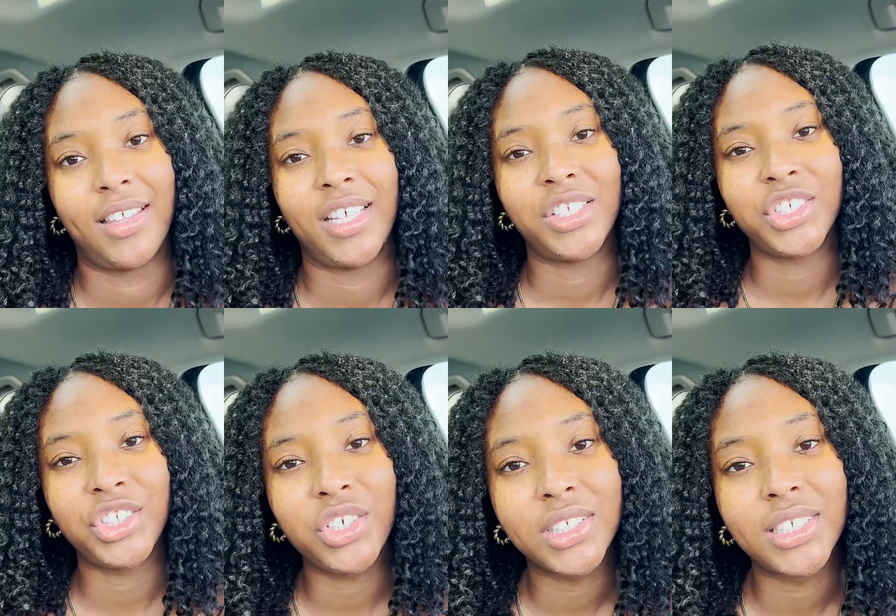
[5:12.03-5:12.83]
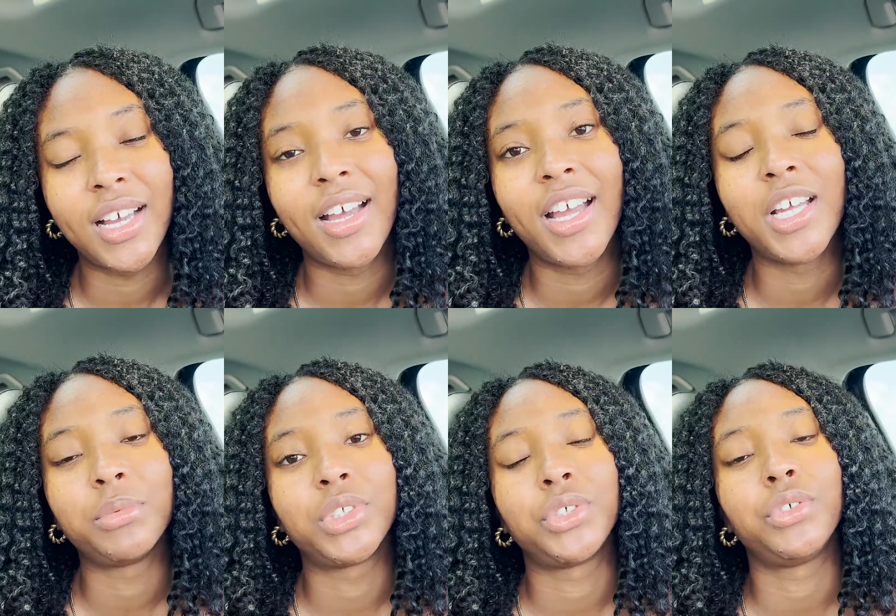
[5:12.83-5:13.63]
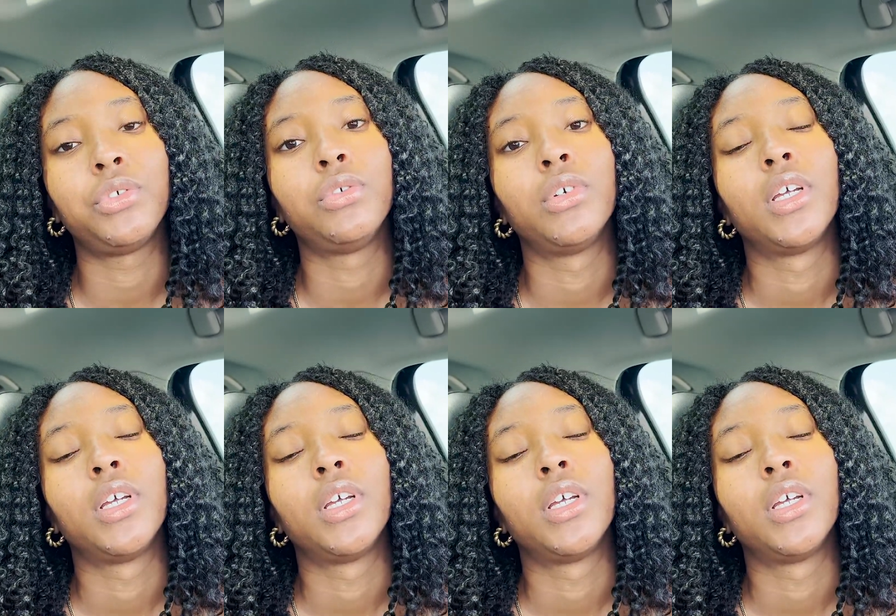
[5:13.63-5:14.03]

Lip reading: This is your time to